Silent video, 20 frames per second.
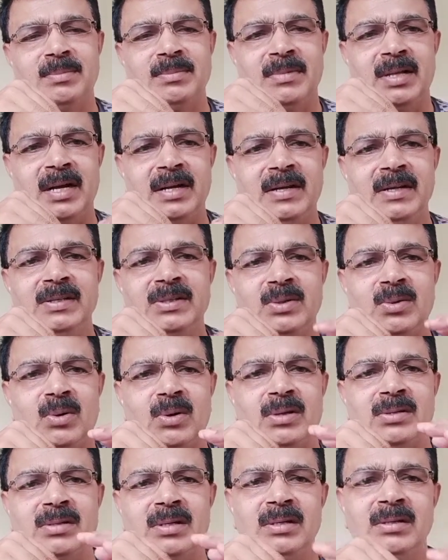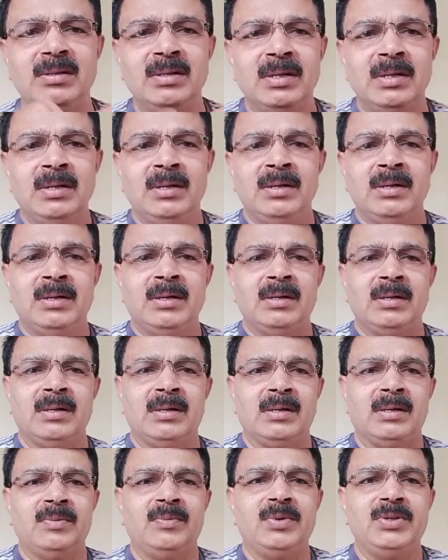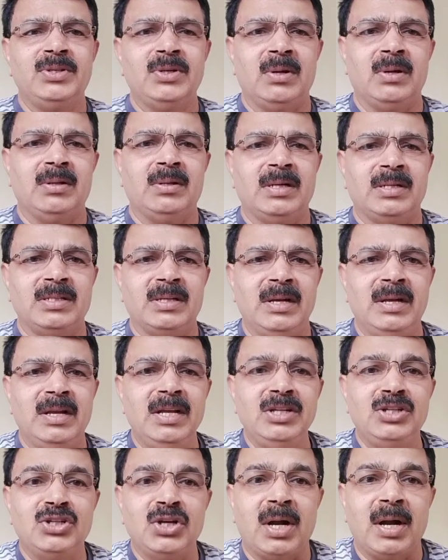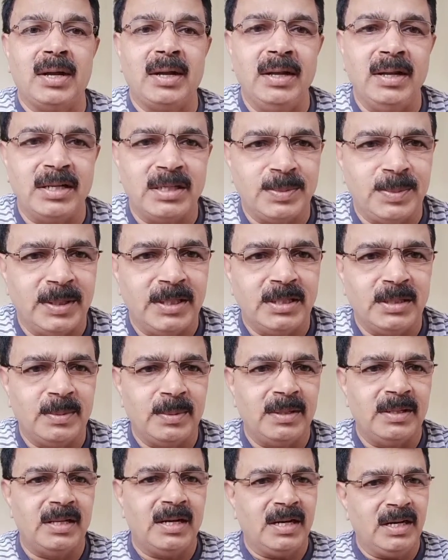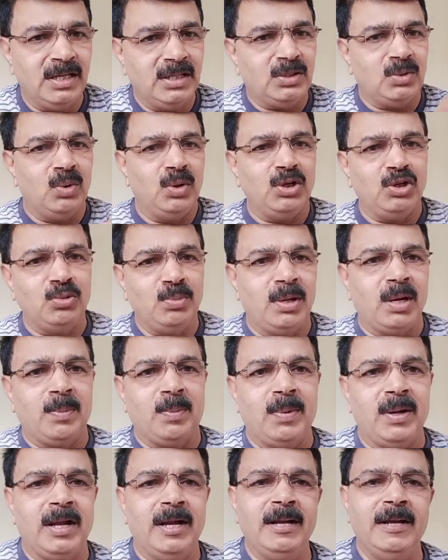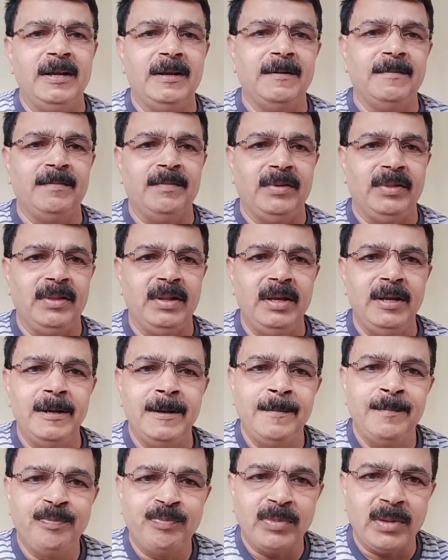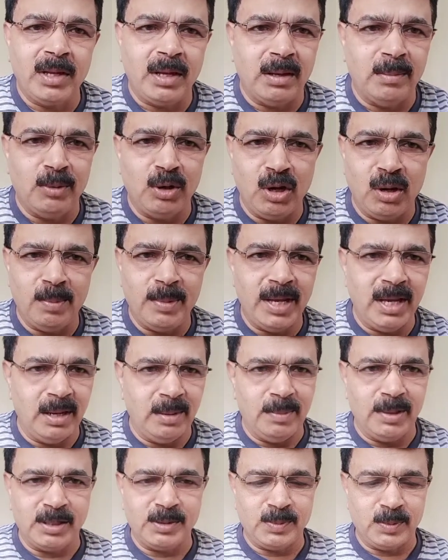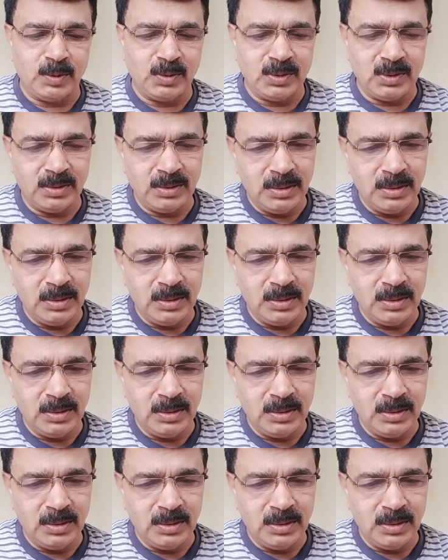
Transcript: That is called as which law? That's Lee-Chatelier principle. That is going to be applied in the ammonia by Haber's process.